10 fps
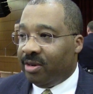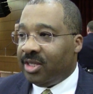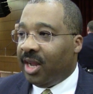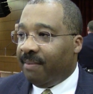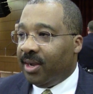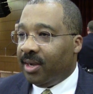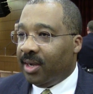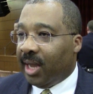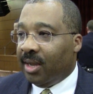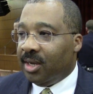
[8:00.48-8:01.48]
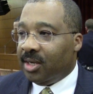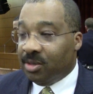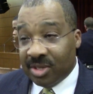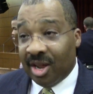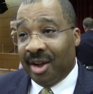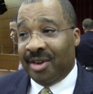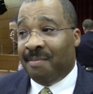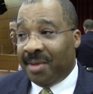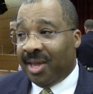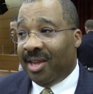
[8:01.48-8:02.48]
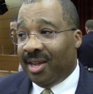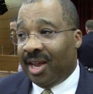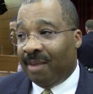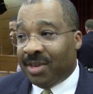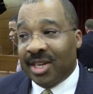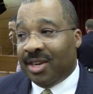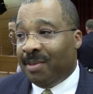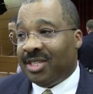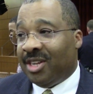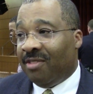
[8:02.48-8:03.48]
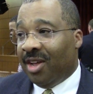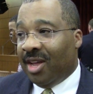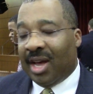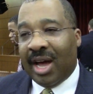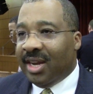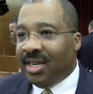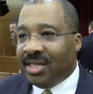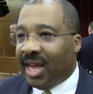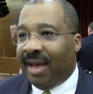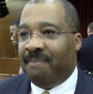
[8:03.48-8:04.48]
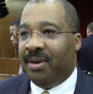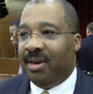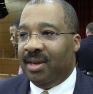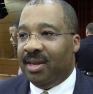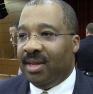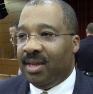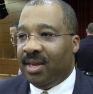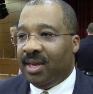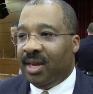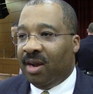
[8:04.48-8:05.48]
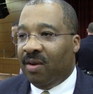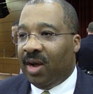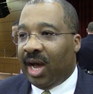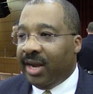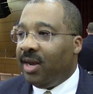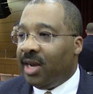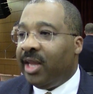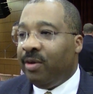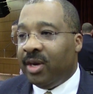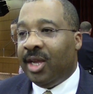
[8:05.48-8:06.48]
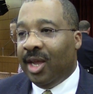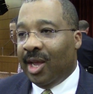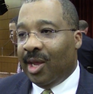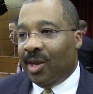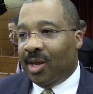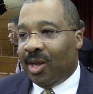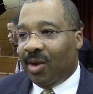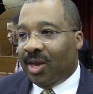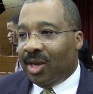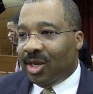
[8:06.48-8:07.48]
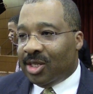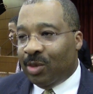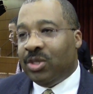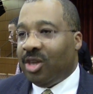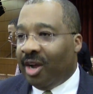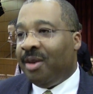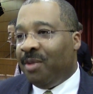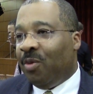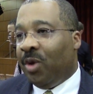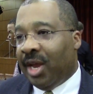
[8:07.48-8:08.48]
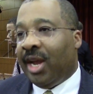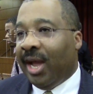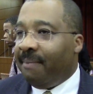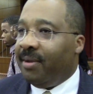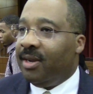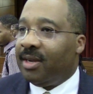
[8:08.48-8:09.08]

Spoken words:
her stomach. She was talking to me, and I'm thinking to myself, how did this happen? Literally, she was talking to me when that happened.